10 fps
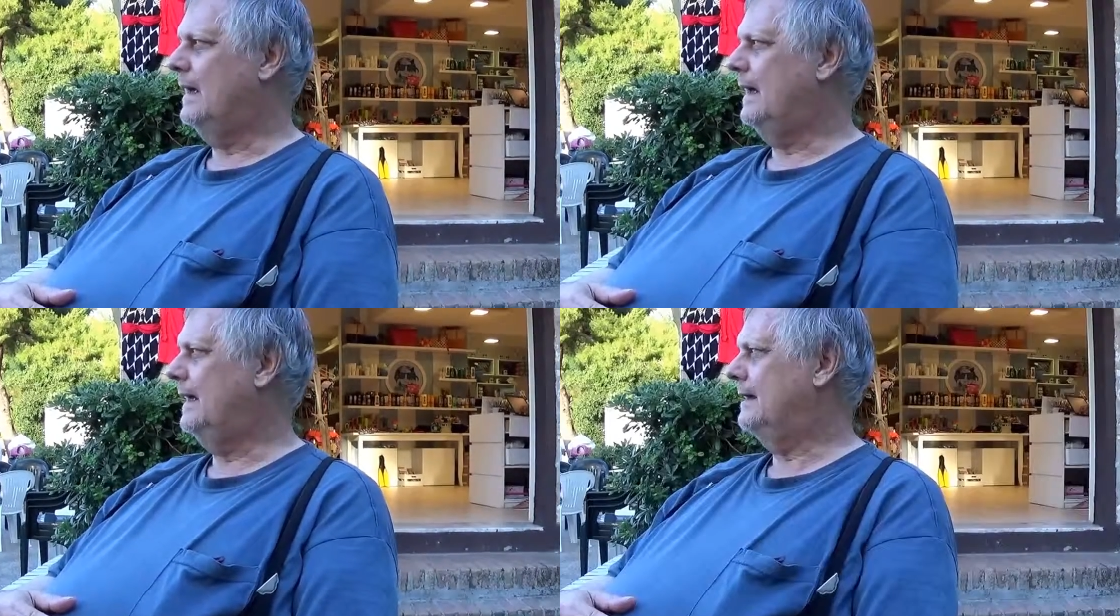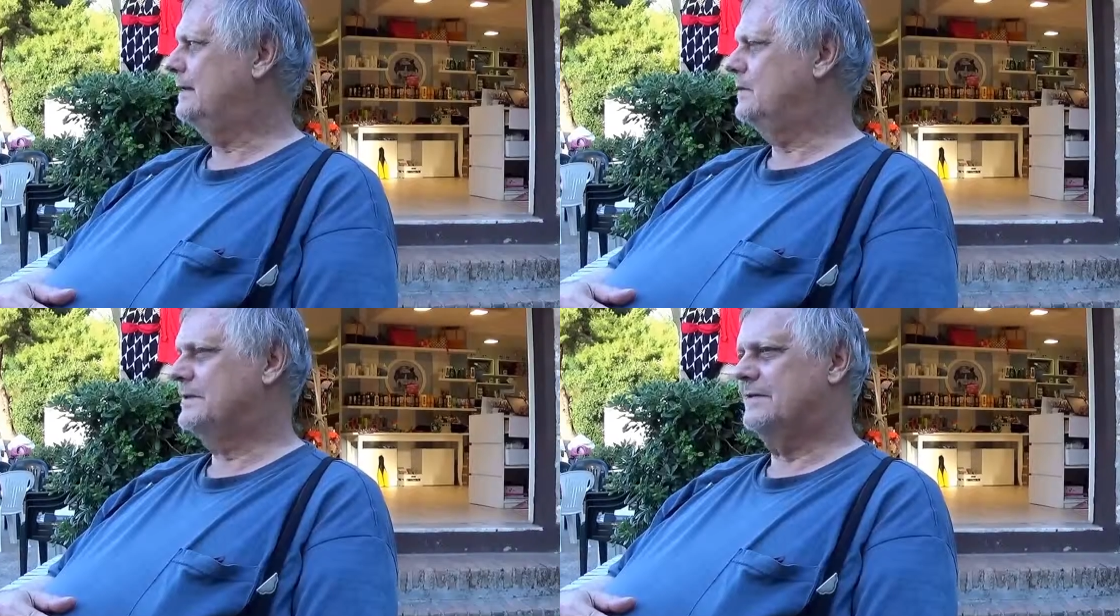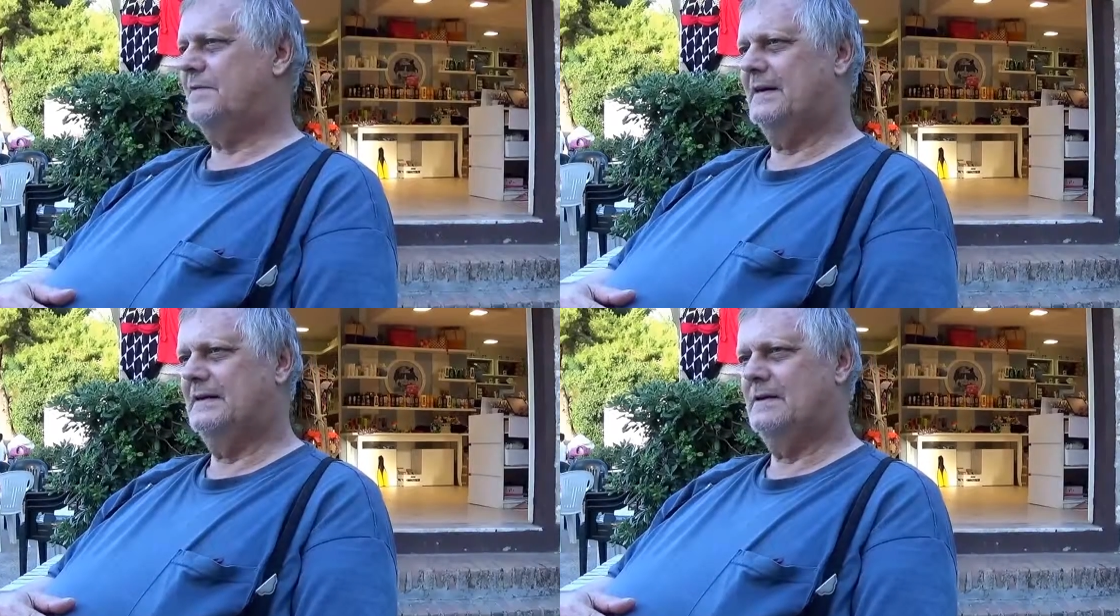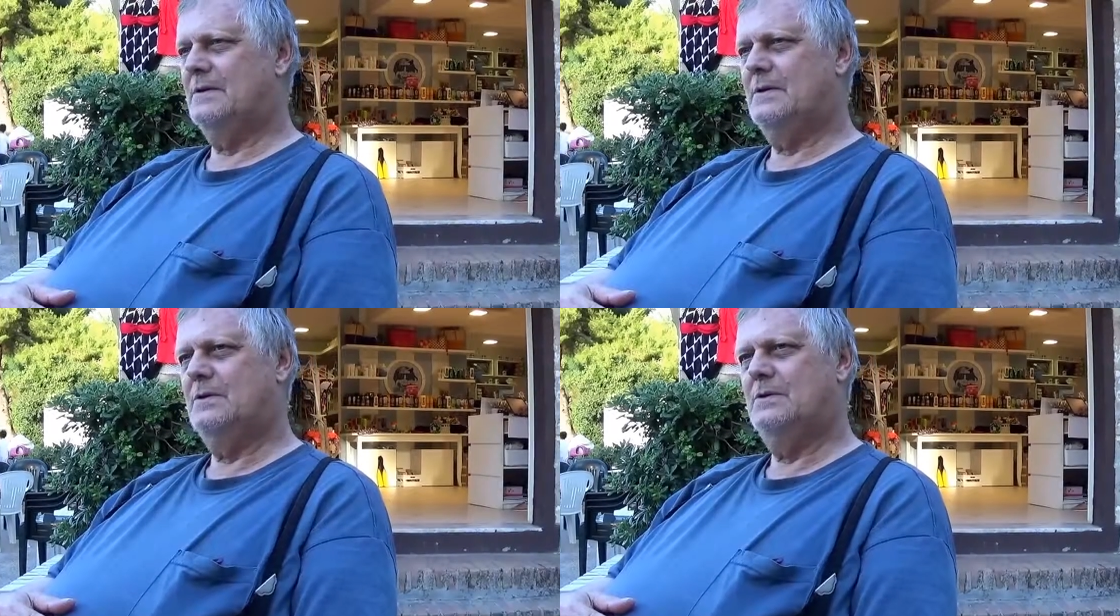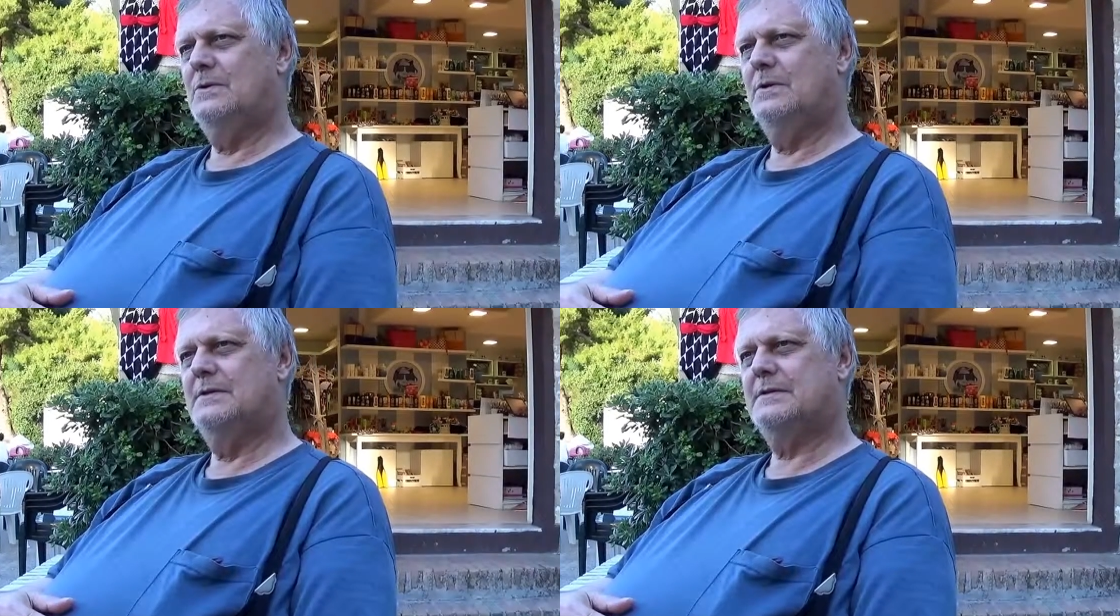And there was a fellow
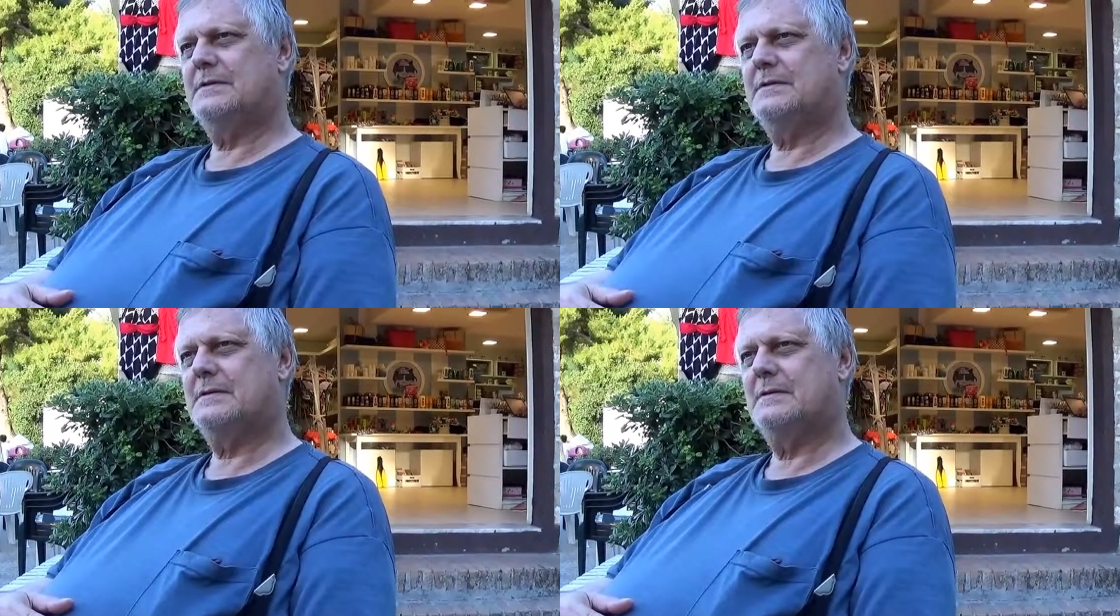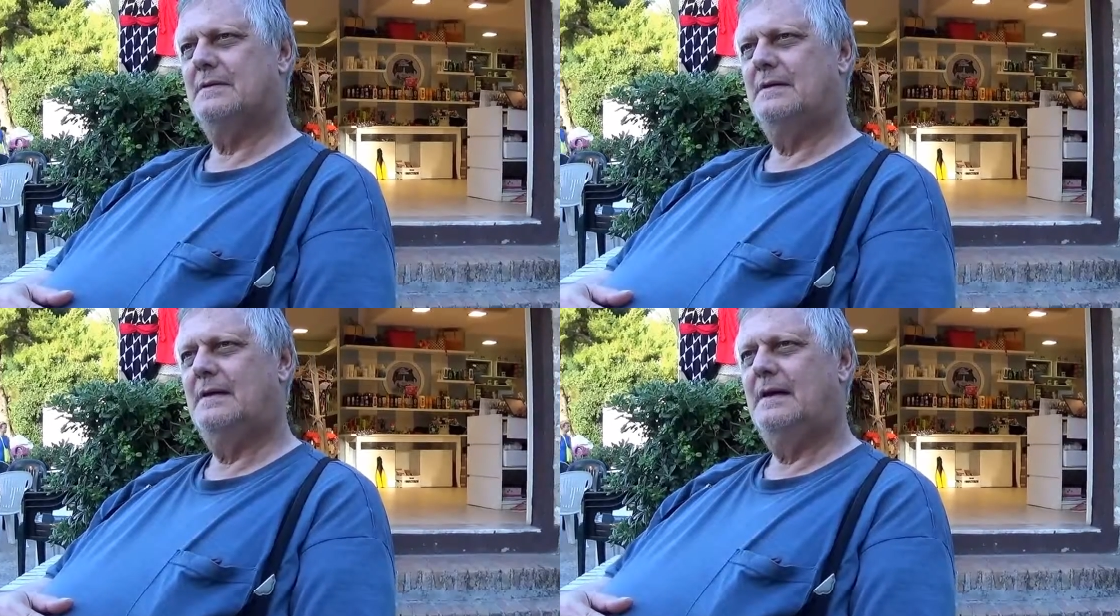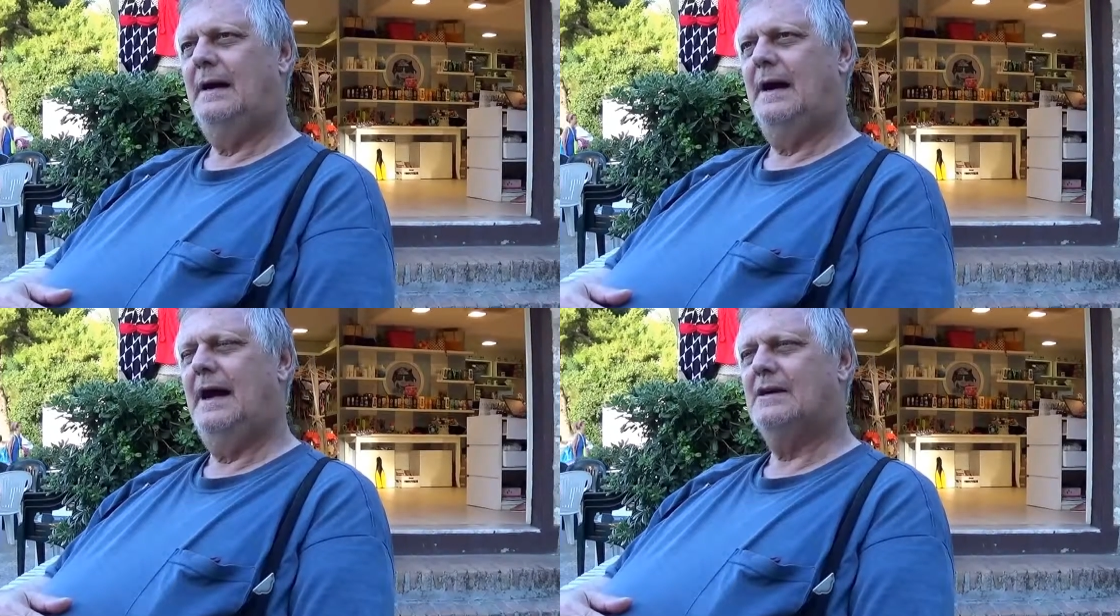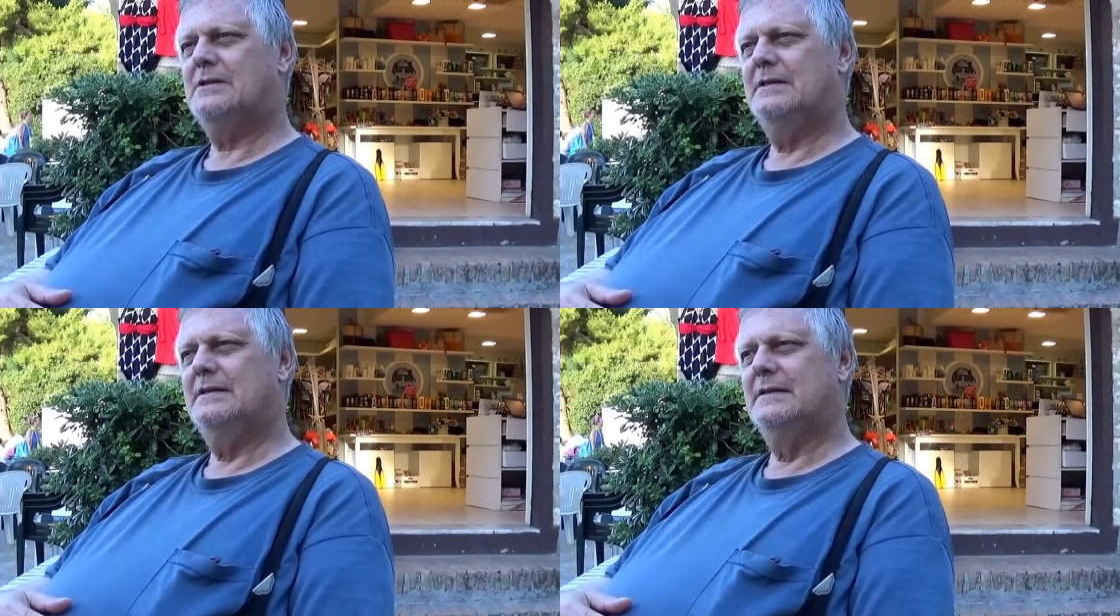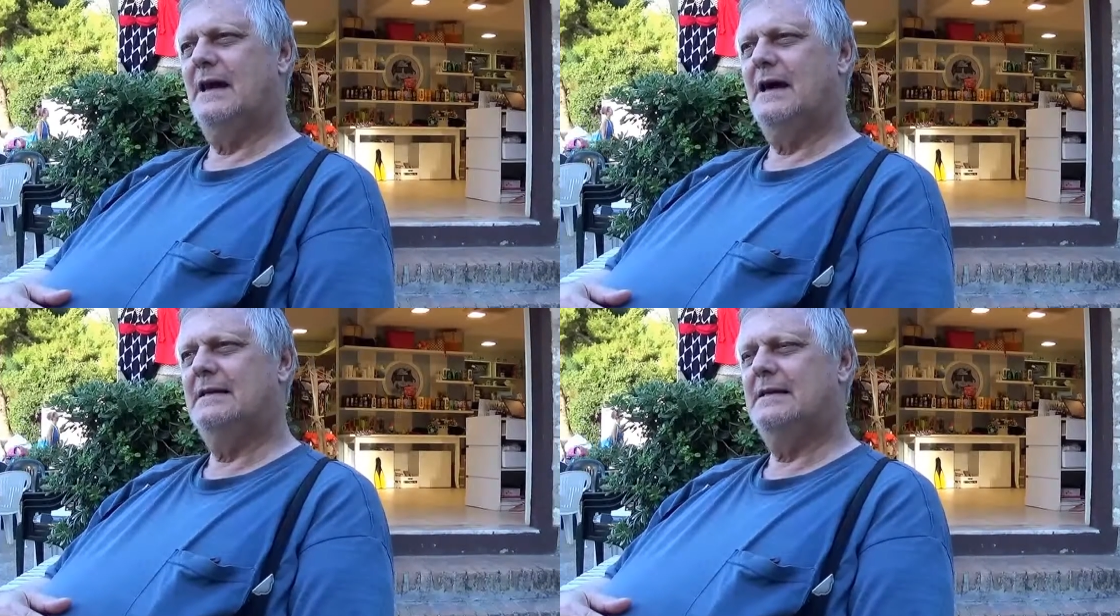who was actually in line.